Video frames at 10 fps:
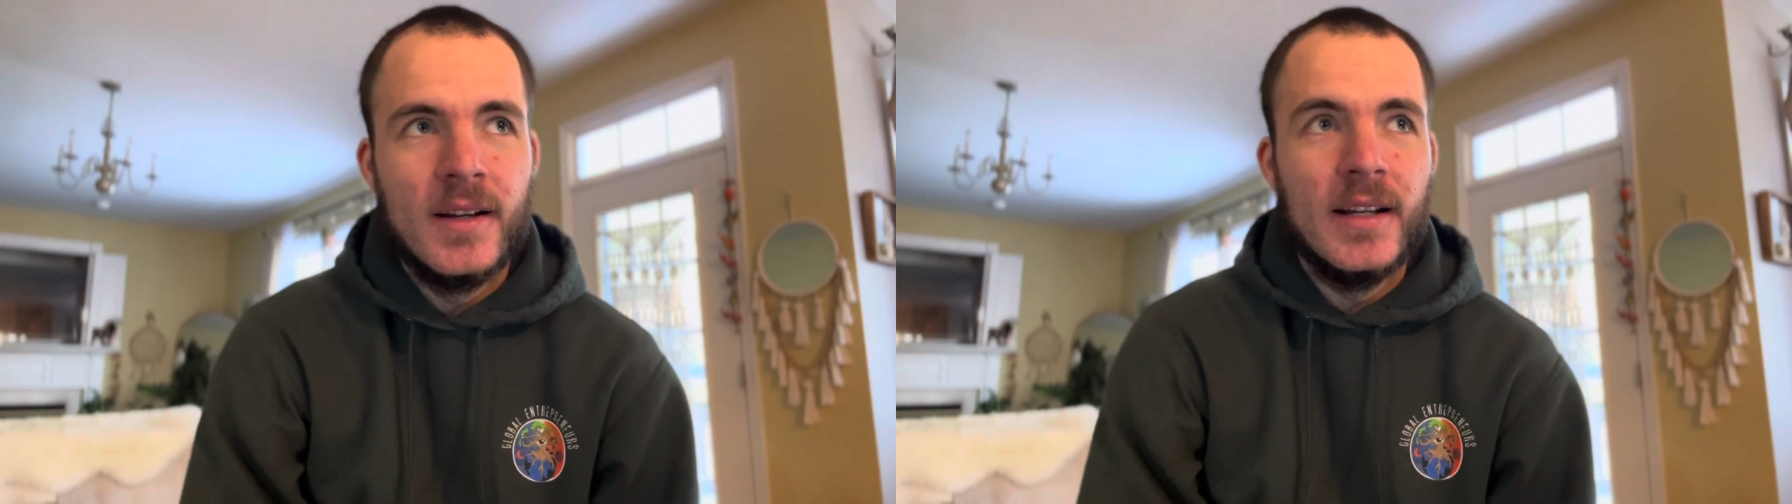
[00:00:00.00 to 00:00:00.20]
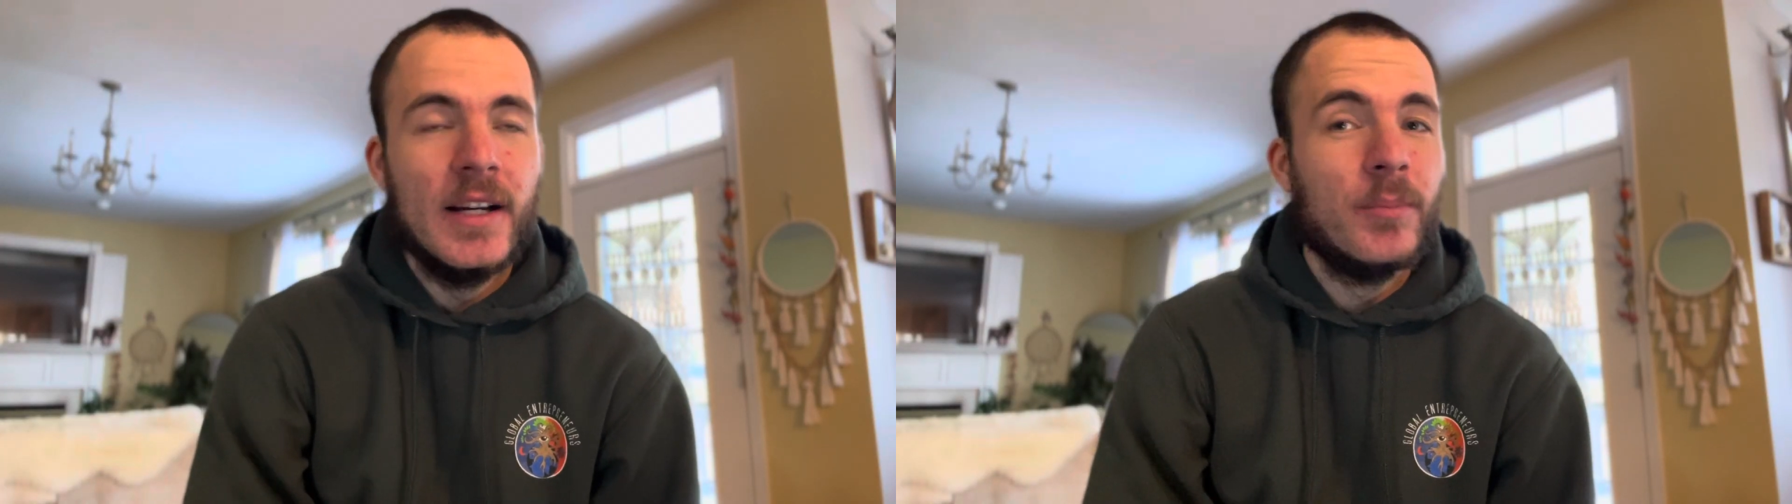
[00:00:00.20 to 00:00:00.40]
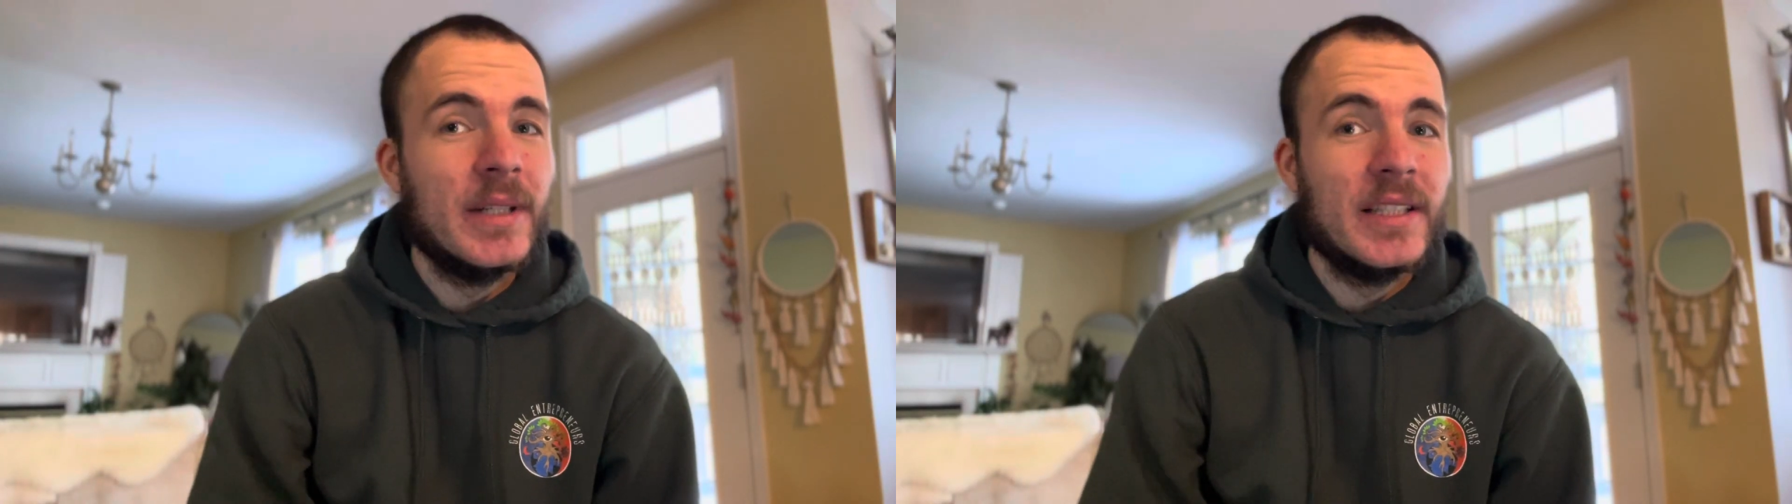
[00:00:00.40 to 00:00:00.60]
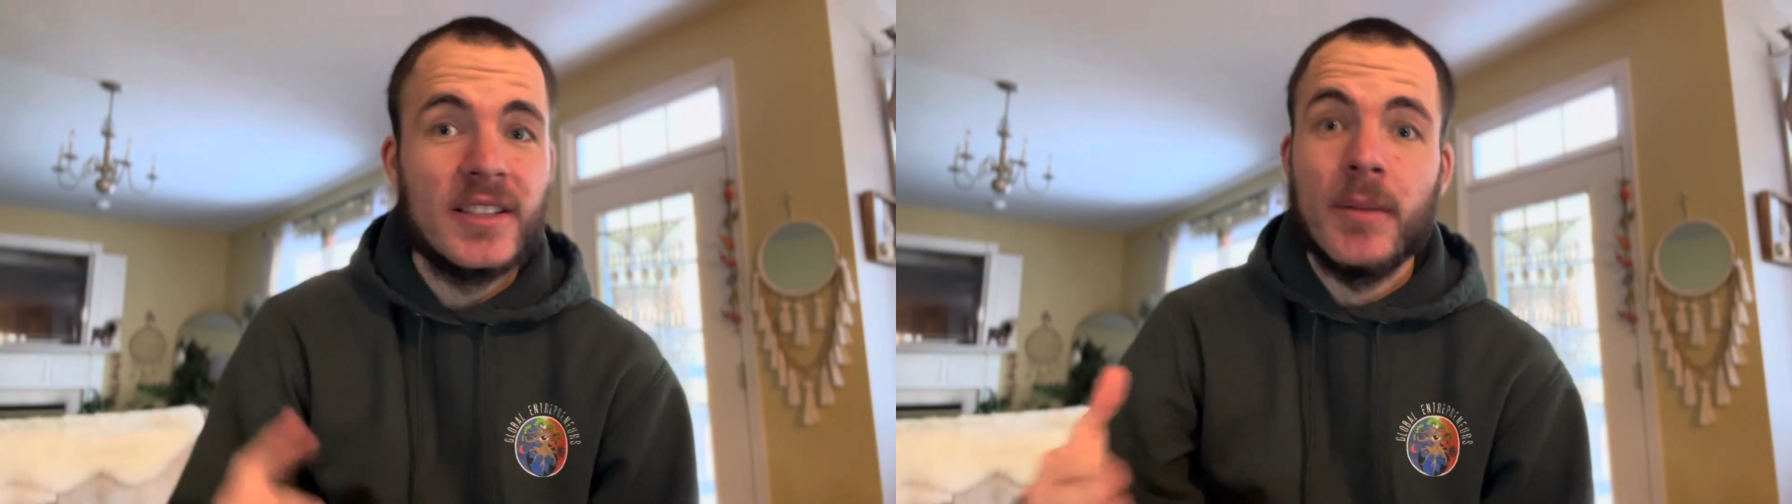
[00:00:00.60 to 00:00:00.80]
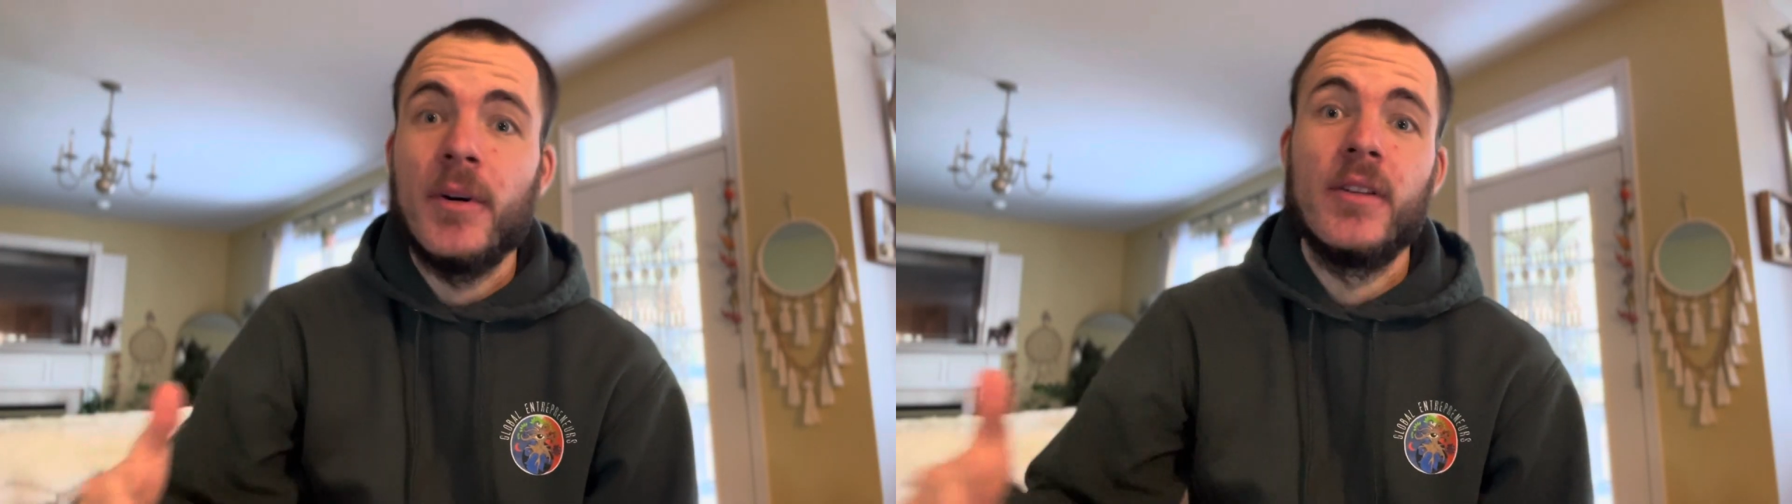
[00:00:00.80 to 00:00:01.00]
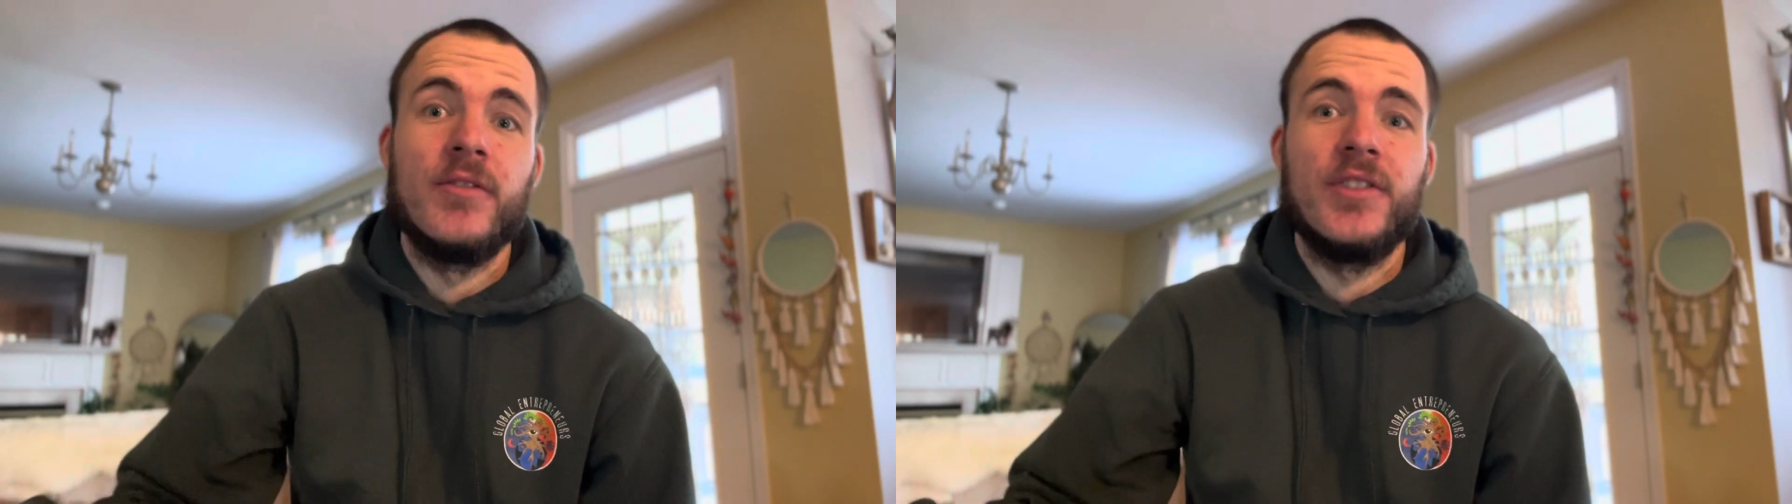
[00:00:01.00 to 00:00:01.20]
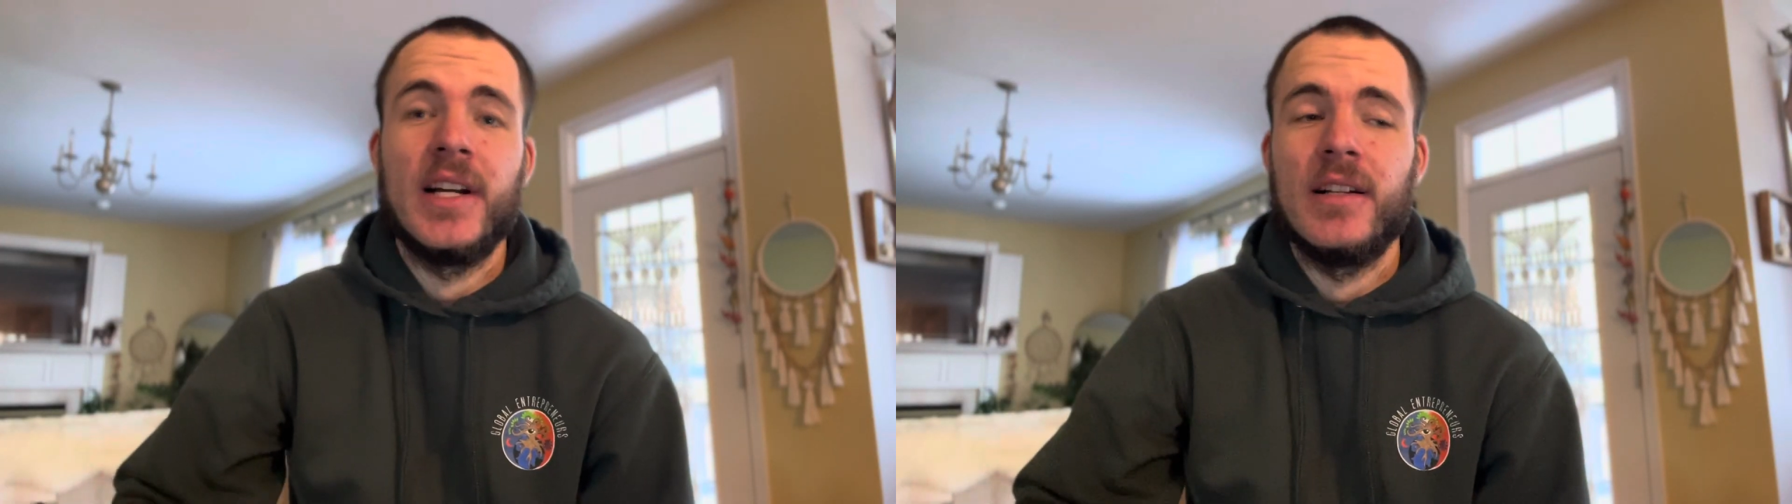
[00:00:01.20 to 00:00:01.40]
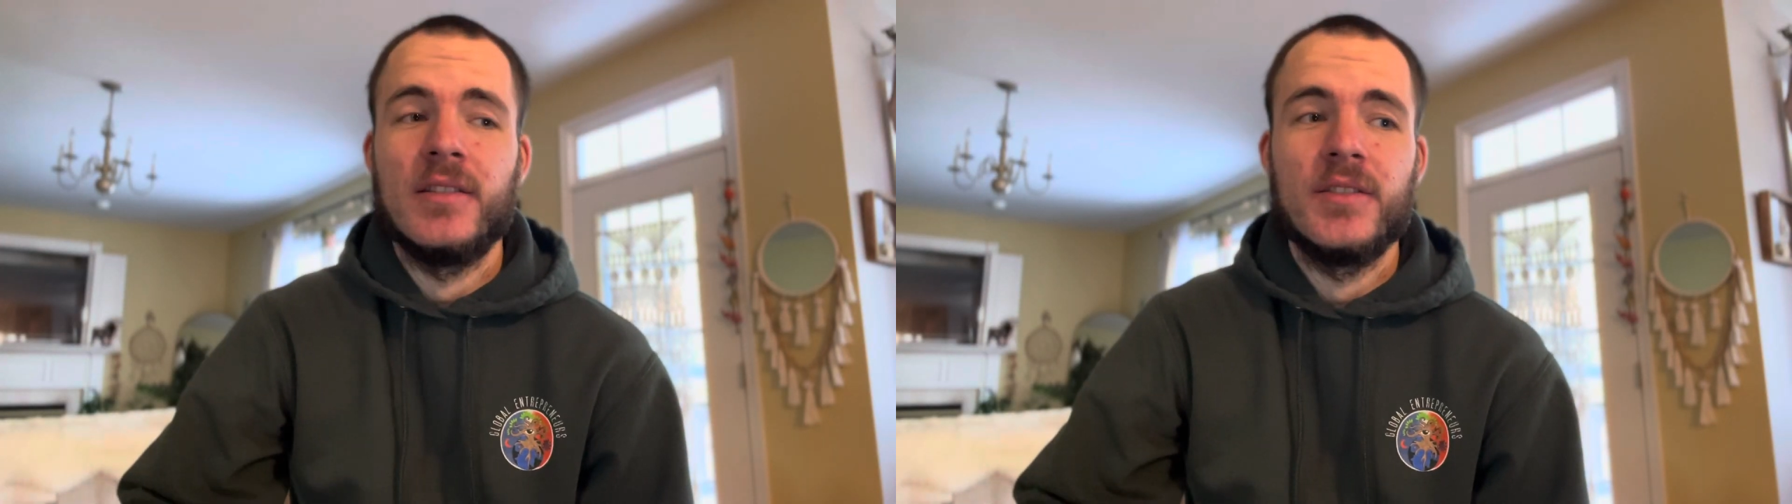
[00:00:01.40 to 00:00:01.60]
it'll be some other
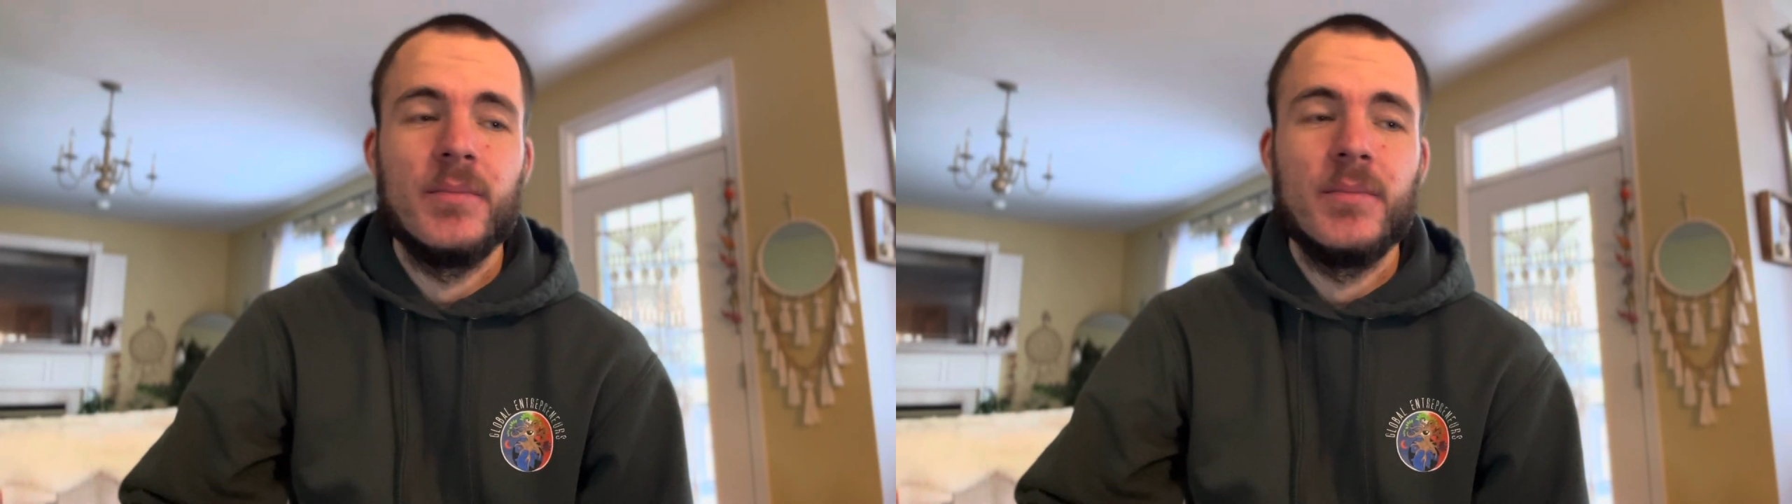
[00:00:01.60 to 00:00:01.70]
challenge.